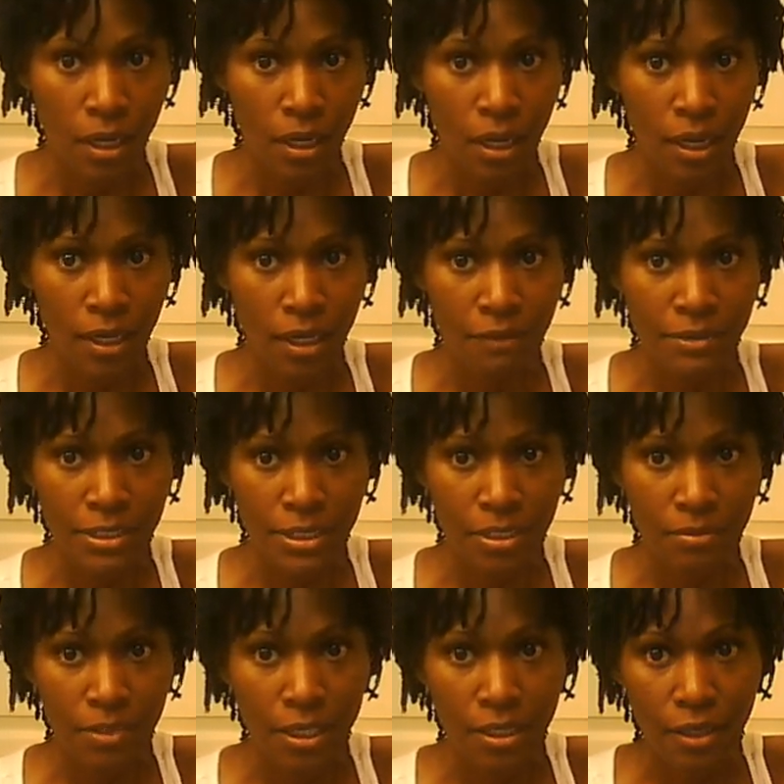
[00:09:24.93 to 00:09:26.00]
I have
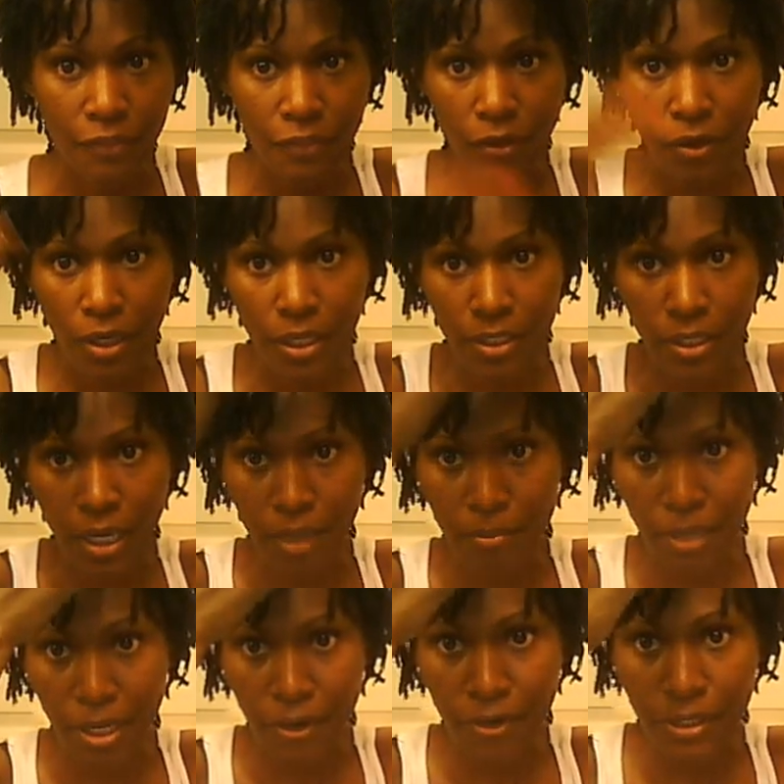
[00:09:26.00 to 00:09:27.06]
some that I thought I
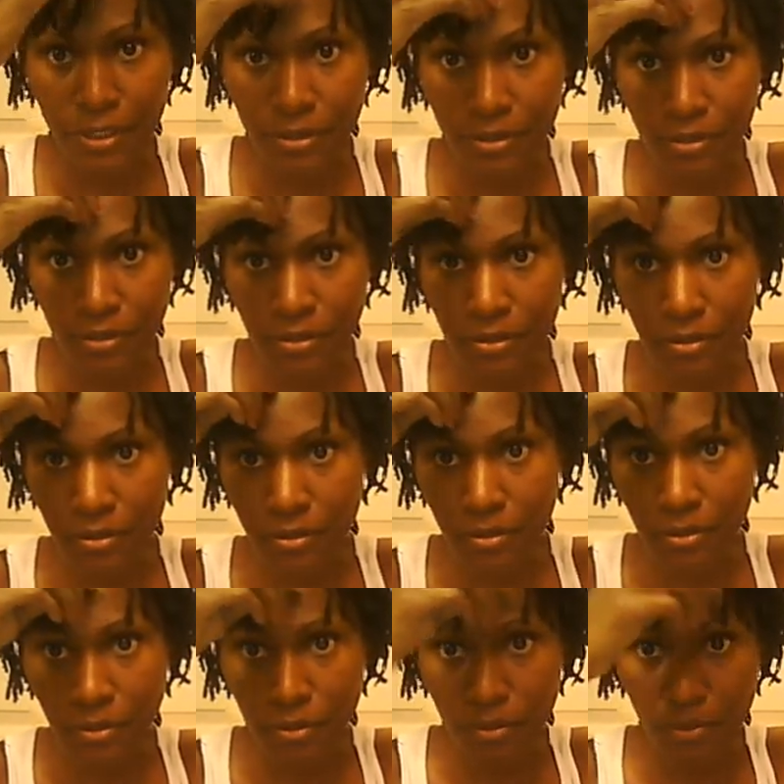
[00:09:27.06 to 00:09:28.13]
married
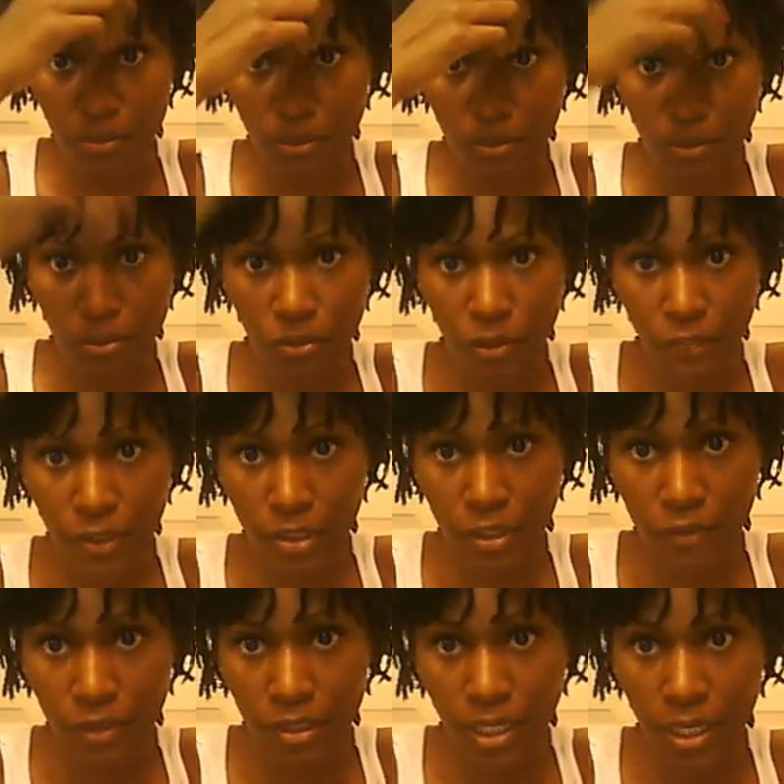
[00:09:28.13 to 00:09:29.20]
with
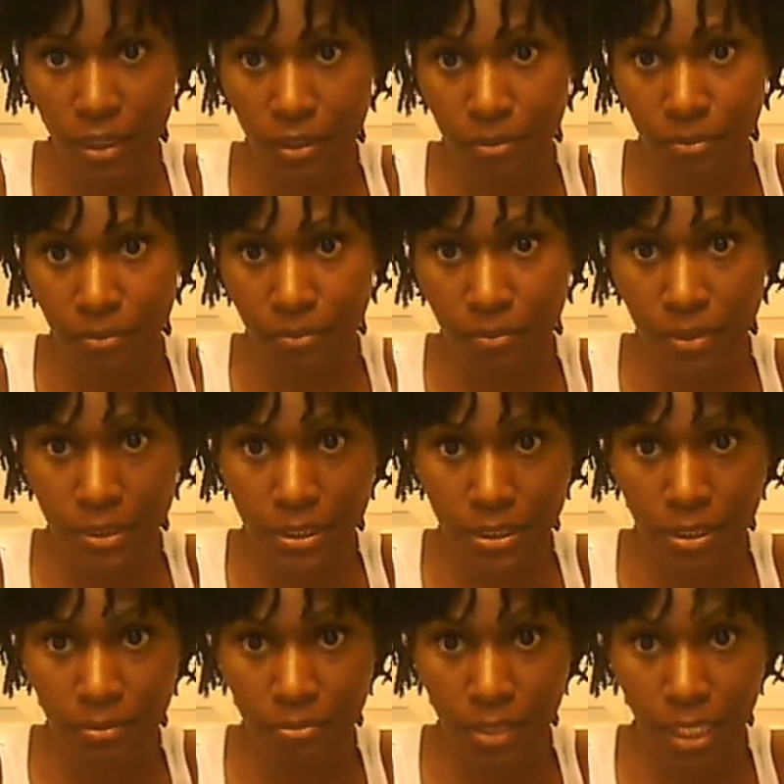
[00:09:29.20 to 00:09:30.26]
another lock, but
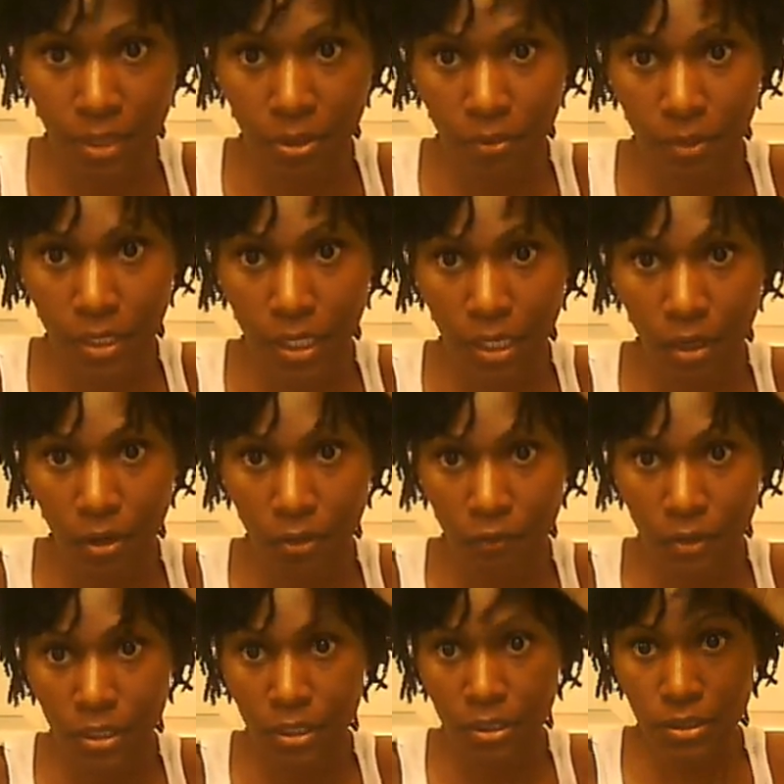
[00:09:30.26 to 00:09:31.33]
some kind of way I
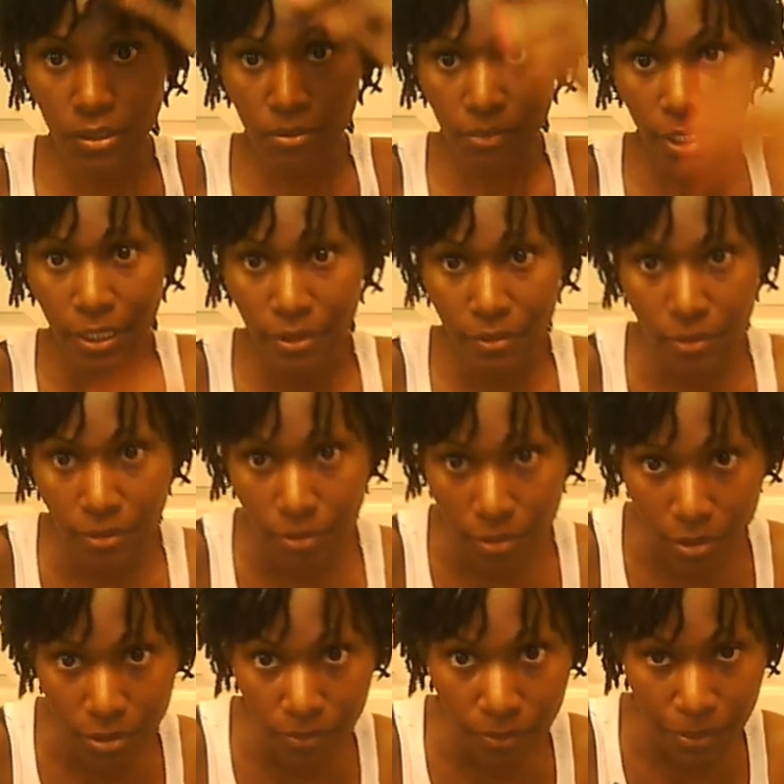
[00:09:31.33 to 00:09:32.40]
overlooked them, like
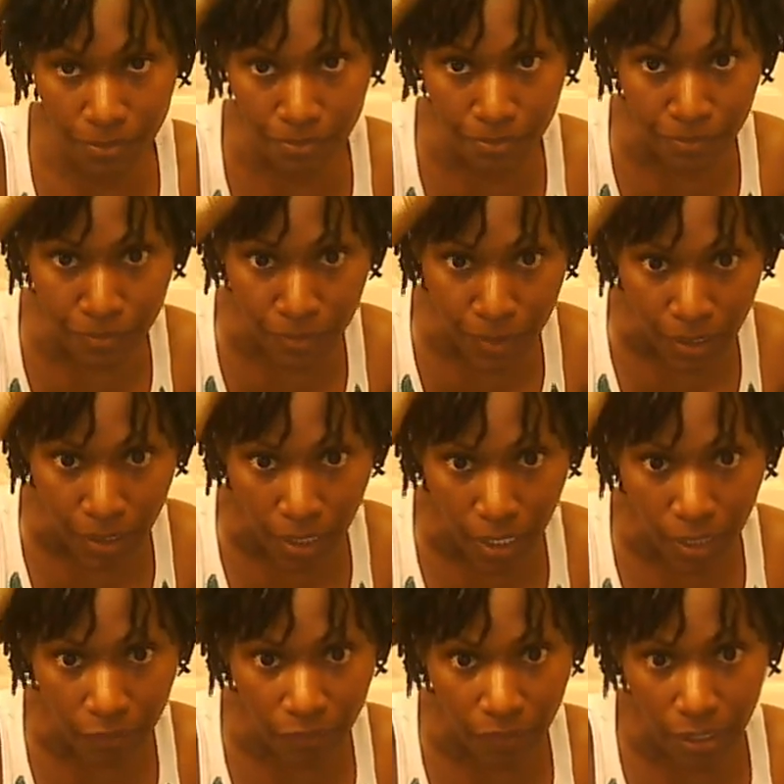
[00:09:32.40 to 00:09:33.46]
this one.
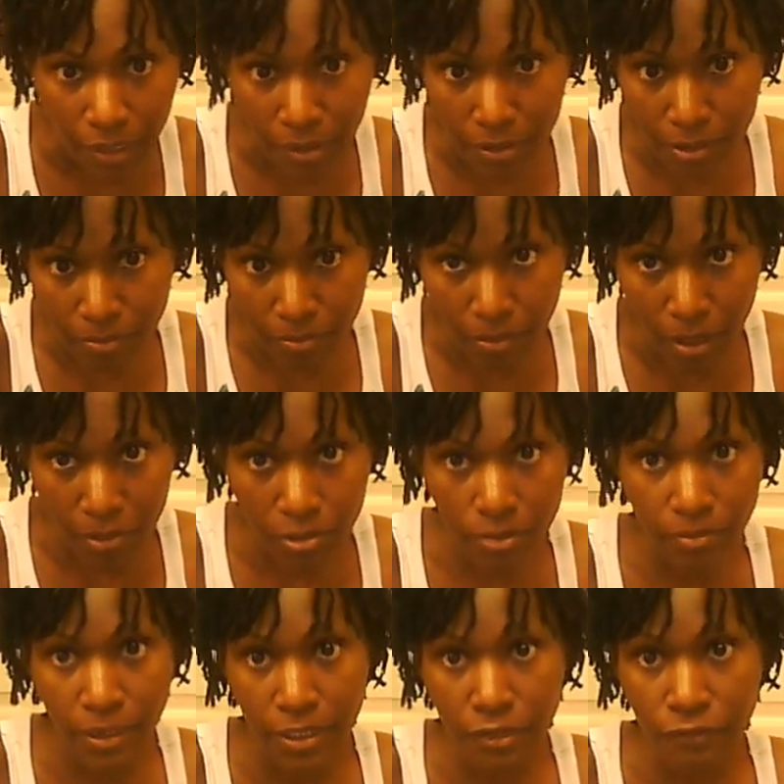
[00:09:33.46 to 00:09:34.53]
I'll find a
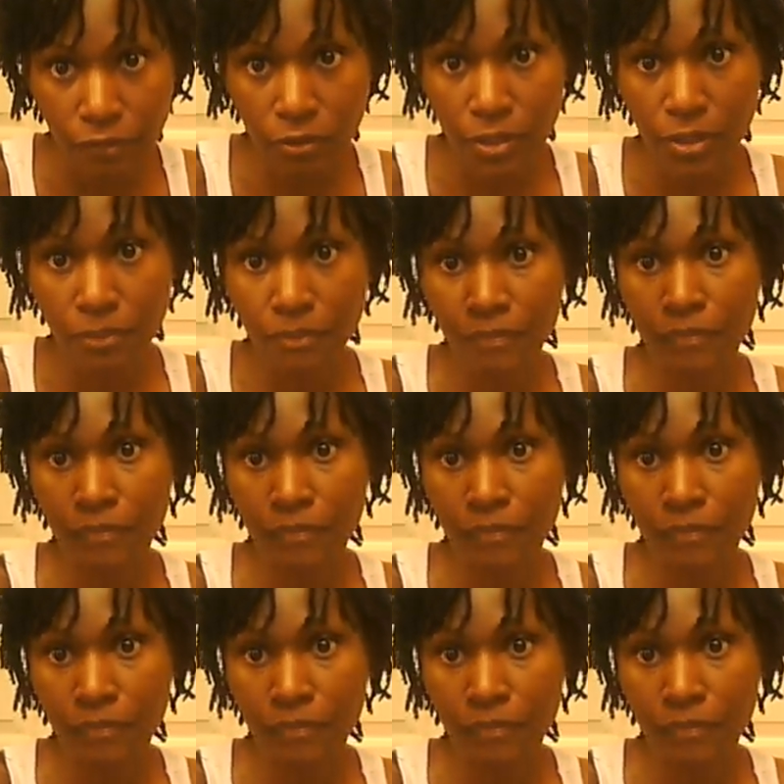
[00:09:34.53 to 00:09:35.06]
space for it,